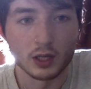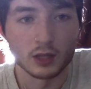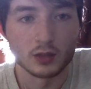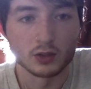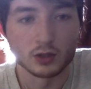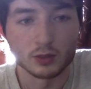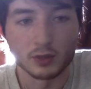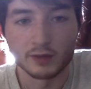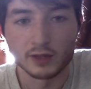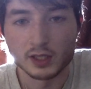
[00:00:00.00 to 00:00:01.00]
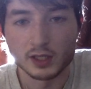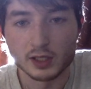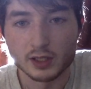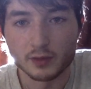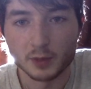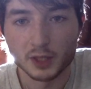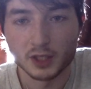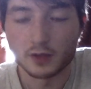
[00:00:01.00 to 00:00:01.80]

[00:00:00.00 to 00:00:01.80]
just to make things easier for myself.